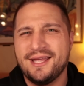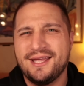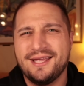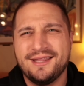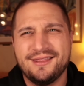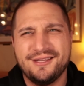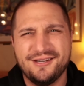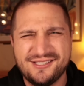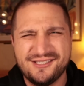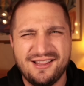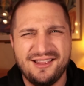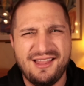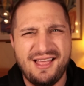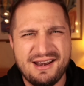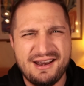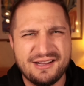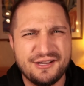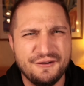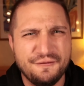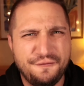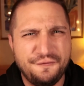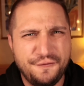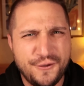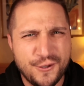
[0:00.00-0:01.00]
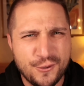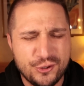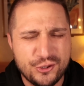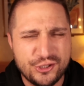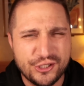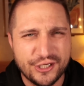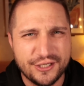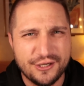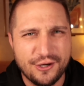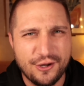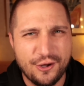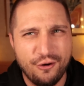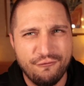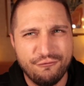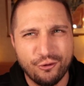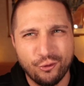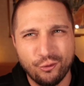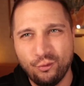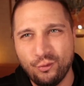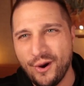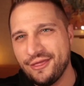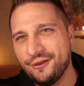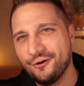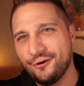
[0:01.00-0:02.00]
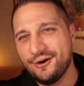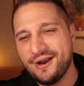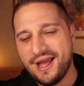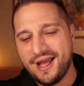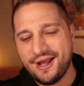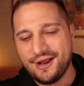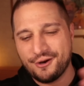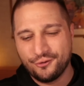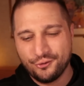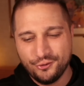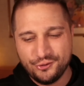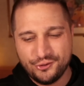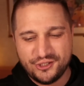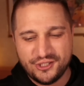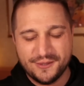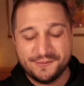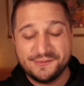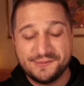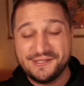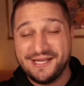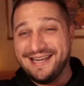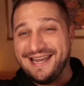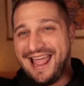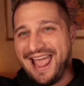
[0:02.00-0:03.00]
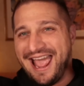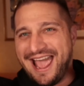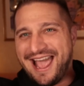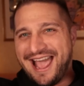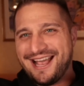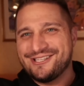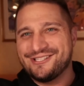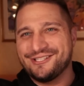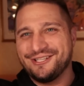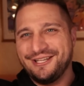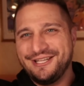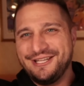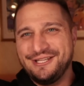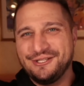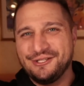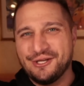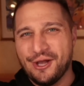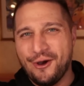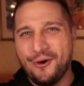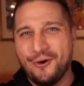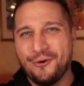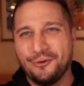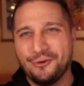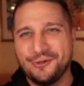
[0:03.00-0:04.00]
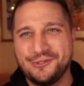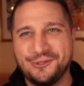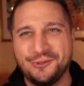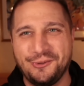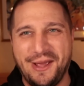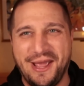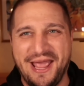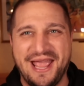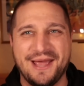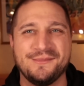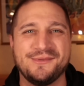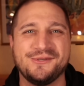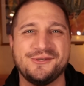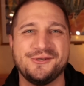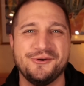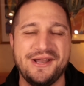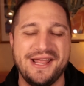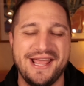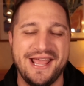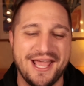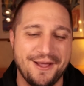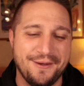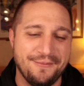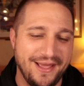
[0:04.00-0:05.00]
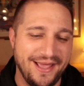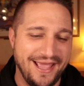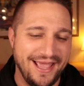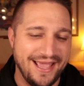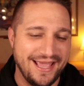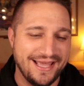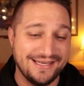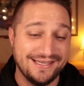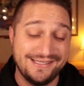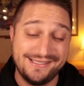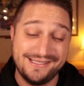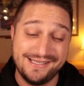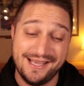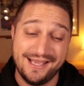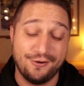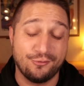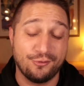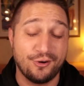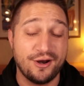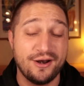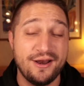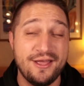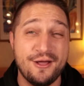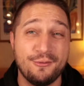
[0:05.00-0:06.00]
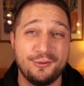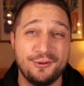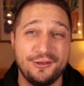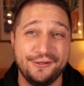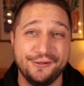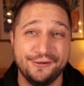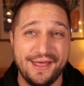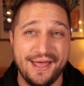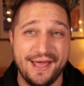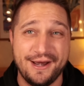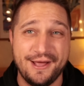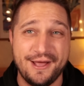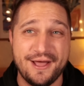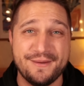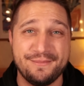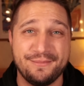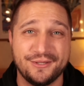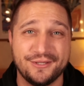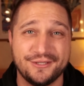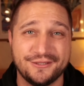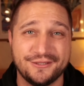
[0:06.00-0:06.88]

There's a lot of confusion over whether or not cruise ships can actually go to Amsterdam, and we're going to help clear that up.